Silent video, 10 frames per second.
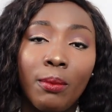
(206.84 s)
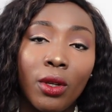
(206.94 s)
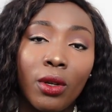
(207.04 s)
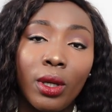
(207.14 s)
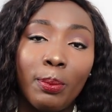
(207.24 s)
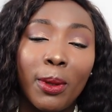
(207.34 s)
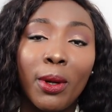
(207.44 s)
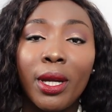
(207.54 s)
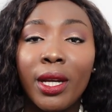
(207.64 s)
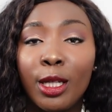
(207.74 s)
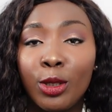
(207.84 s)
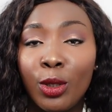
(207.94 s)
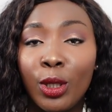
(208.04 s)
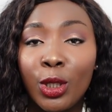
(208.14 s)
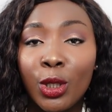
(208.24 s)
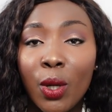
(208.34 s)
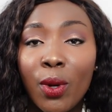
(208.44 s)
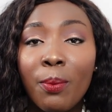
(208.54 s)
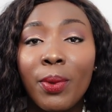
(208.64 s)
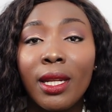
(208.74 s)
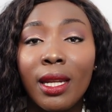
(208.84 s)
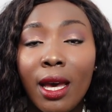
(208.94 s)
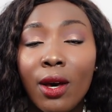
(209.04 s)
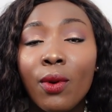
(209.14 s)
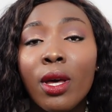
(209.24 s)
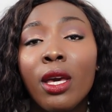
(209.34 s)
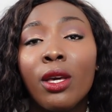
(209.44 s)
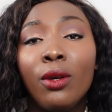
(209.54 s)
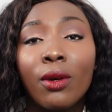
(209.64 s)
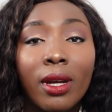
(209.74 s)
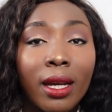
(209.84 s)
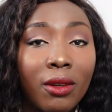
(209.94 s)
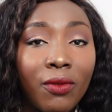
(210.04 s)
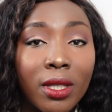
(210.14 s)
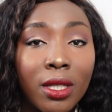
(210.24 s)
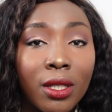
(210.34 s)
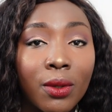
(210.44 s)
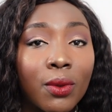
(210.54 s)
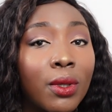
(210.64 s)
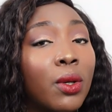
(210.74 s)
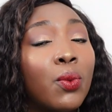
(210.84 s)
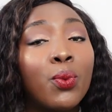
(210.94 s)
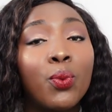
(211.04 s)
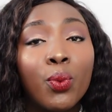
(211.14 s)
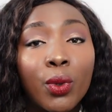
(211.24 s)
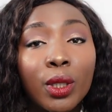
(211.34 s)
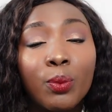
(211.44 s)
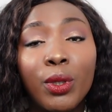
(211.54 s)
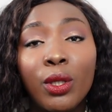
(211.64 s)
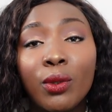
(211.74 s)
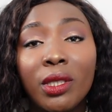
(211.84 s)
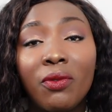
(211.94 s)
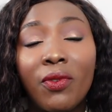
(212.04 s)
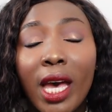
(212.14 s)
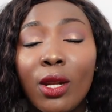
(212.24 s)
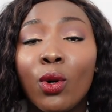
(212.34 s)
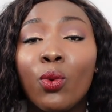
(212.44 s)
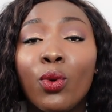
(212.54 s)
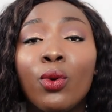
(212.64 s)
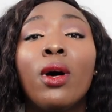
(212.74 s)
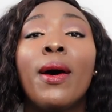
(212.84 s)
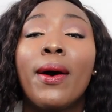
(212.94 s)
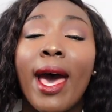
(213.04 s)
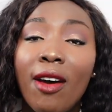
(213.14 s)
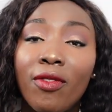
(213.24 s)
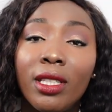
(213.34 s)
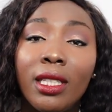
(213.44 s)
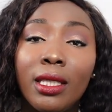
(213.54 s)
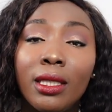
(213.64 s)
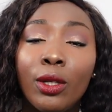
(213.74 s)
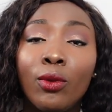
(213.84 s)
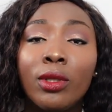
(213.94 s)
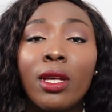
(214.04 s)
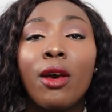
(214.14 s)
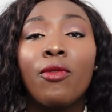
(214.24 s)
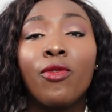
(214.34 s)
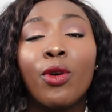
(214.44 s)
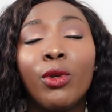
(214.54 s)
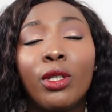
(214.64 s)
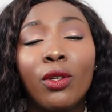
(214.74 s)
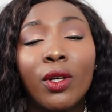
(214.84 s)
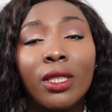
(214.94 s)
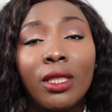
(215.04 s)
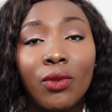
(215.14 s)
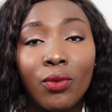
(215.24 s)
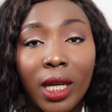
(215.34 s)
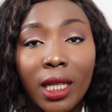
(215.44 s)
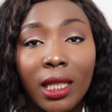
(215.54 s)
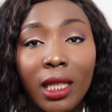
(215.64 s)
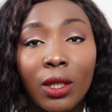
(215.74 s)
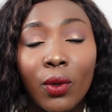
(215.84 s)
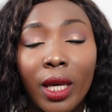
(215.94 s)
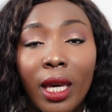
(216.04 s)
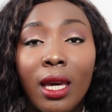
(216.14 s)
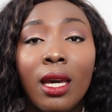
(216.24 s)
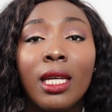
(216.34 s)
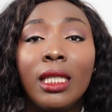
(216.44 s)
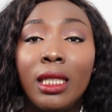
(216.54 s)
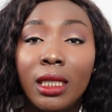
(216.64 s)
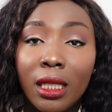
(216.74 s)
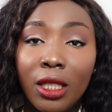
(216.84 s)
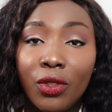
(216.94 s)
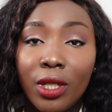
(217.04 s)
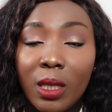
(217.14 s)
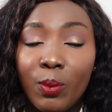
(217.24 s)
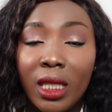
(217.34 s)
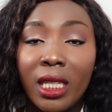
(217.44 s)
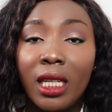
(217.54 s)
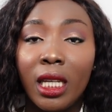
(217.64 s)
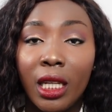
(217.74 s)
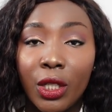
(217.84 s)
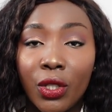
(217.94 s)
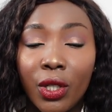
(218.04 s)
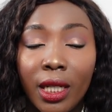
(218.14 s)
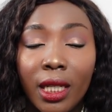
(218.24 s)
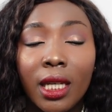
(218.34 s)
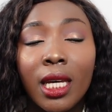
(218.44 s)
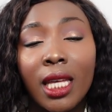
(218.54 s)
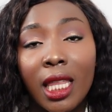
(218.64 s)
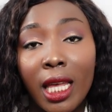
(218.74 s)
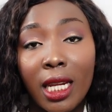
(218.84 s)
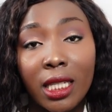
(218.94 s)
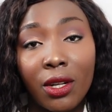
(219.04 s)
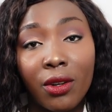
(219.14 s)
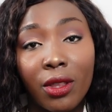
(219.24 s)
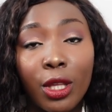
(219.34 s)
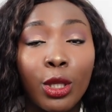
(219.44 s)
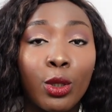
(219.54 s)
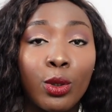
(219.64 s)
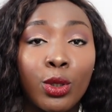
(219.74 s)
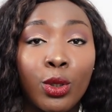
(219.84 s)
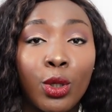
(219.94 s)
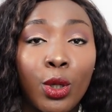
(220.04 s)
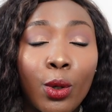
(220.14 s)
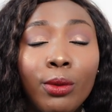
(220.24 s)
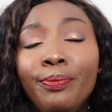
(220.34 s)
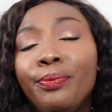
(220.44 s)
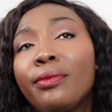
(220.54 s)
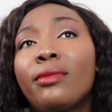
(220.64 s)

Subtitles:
your employer and to your insurer. But now, your Krankenversicherung will be notified or will have the details from your doctor directly, okay? Digitally transmitted electronic. That is another thing you should know.